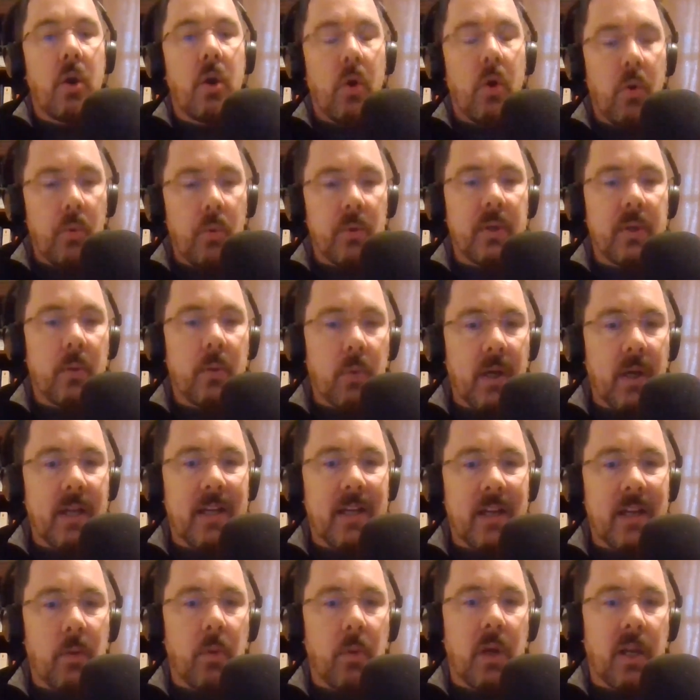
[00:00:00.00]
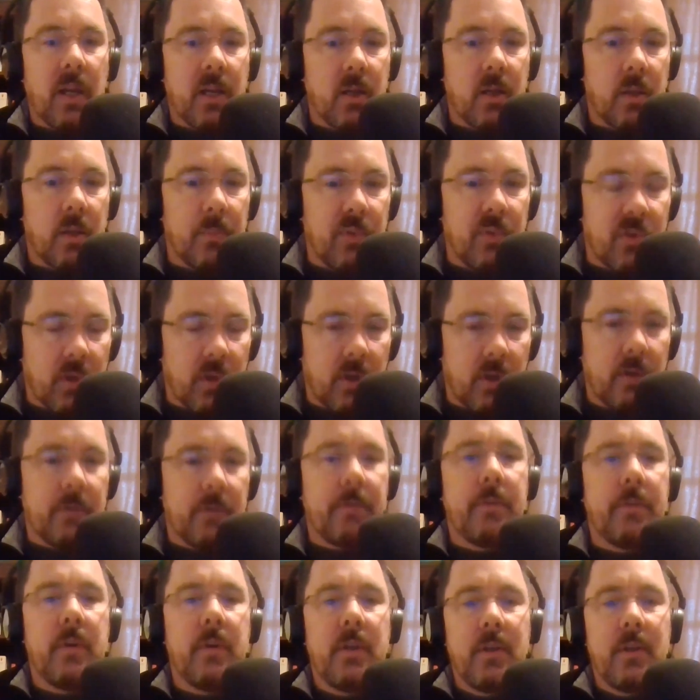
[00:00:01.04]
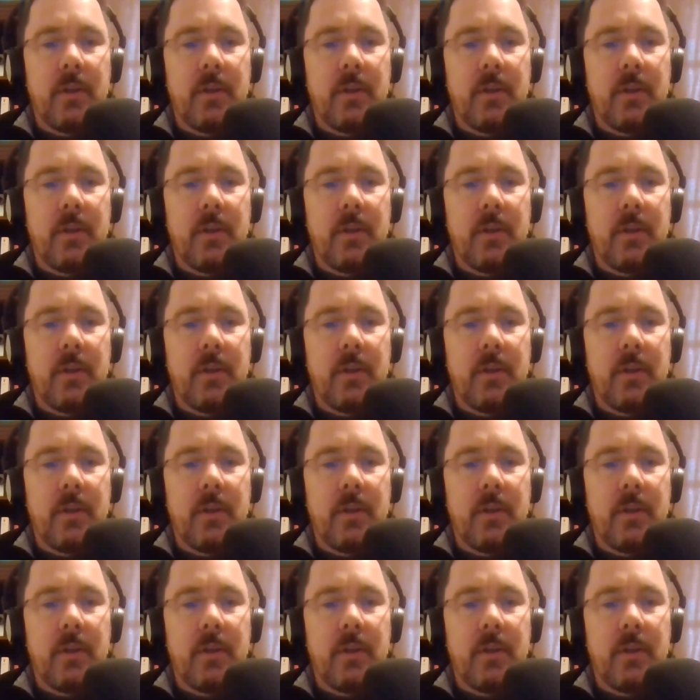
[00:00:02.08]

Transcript: only writing down what I could observe,